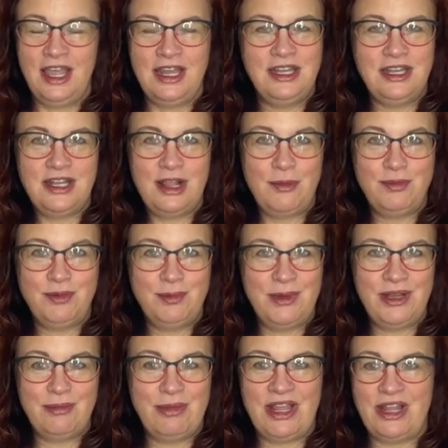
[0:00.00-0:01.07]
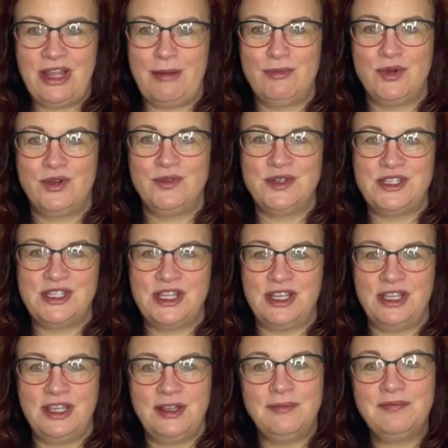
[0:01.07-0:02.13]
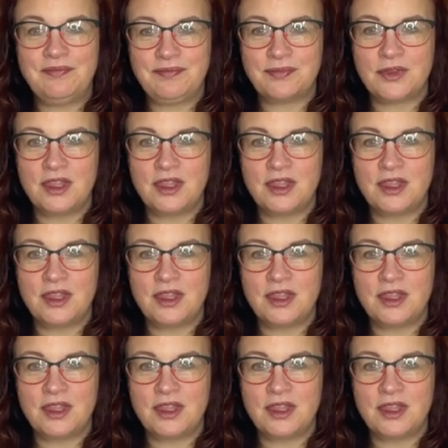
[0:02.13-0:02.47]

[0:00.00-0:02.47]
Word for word: And it helps me to be a lot more resilient.